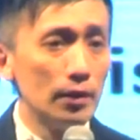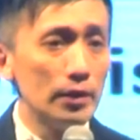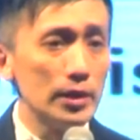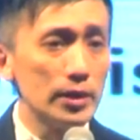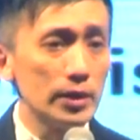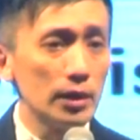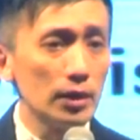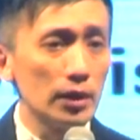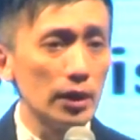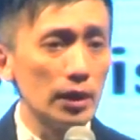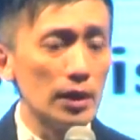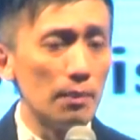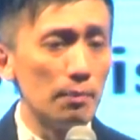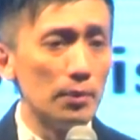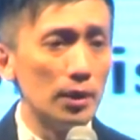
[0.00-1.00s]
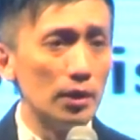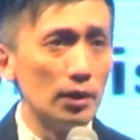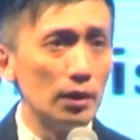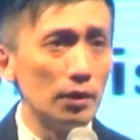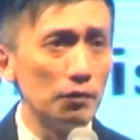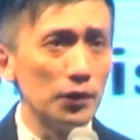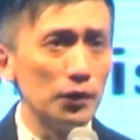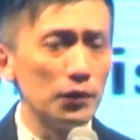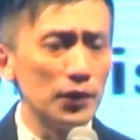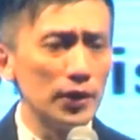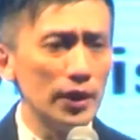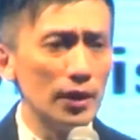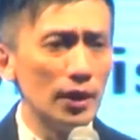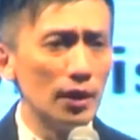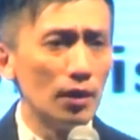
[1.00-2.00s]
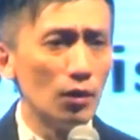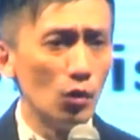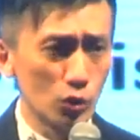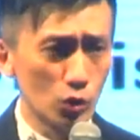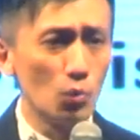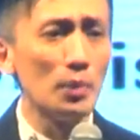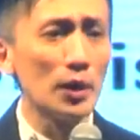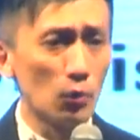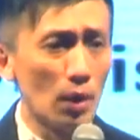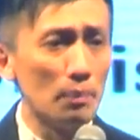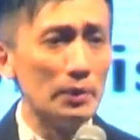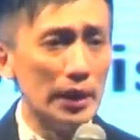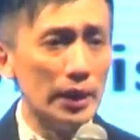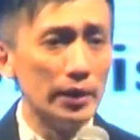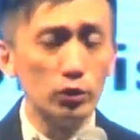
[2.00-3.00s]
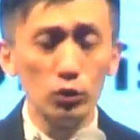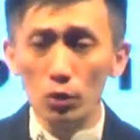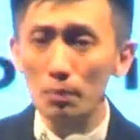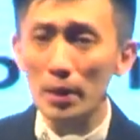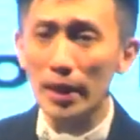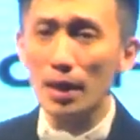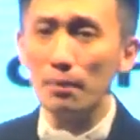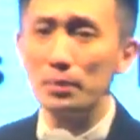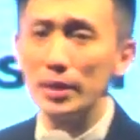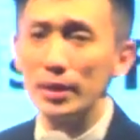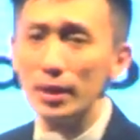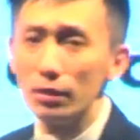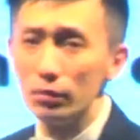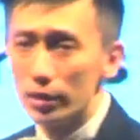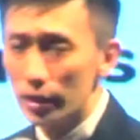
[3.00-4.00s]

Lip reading: This year, he number 15, also make 1 million. You know my company now,